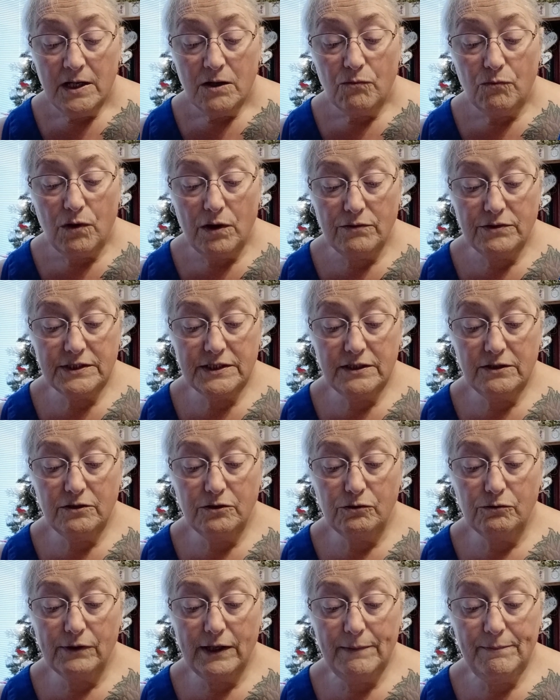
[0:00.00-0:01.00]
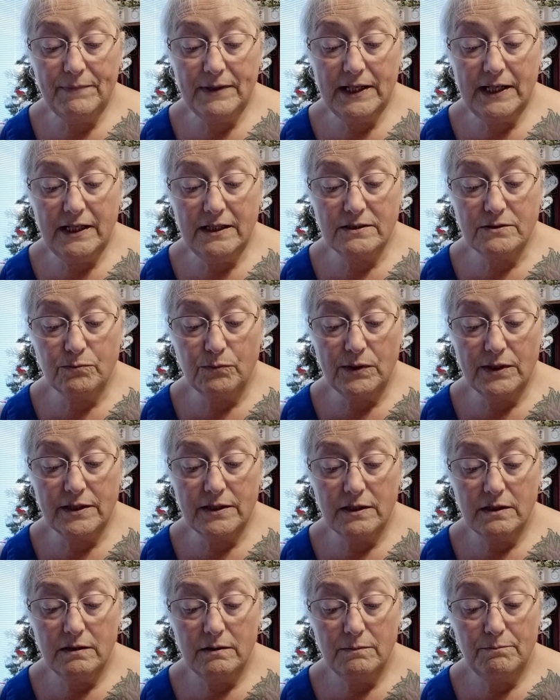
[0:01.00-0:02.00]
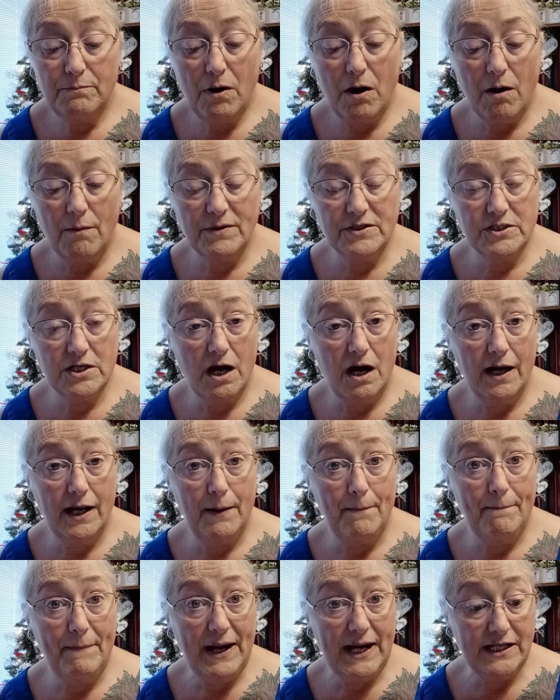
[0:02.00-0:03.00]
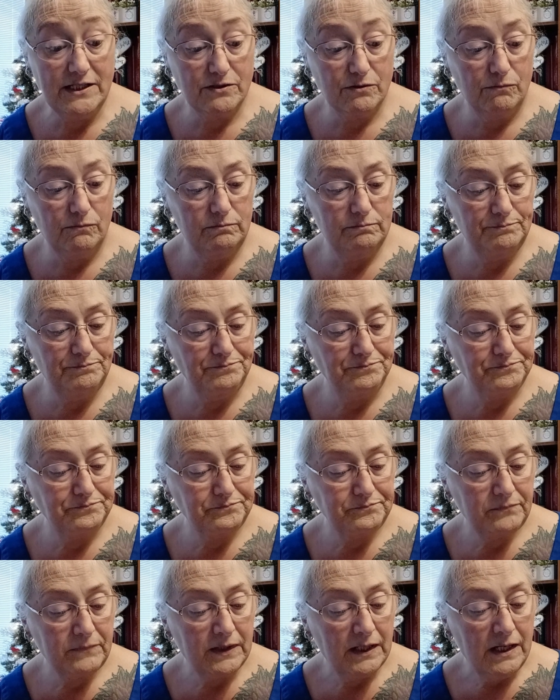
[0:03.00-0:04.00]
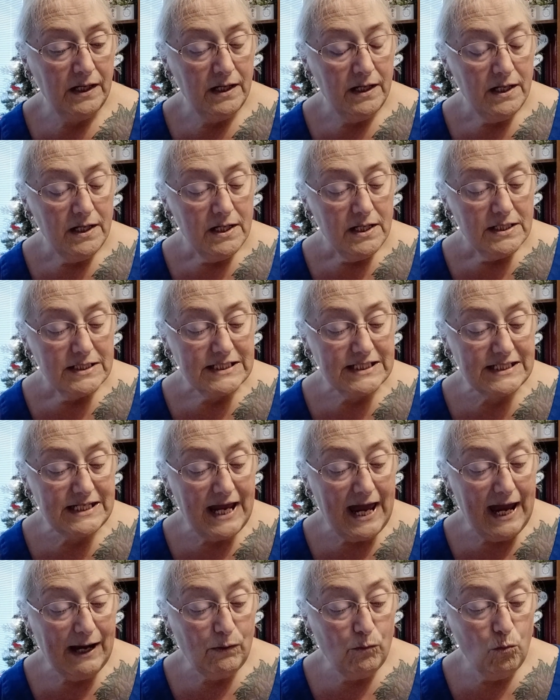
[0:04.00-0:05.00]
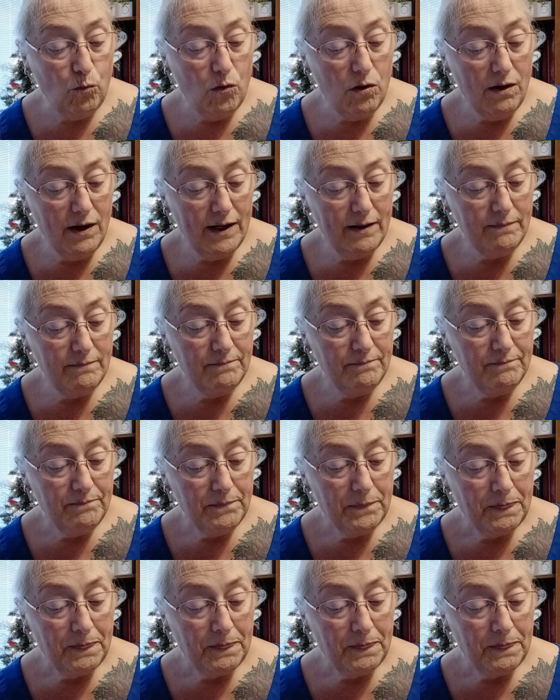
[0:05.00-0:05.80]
Roasted green beans with Parmesan and basil. Snack one.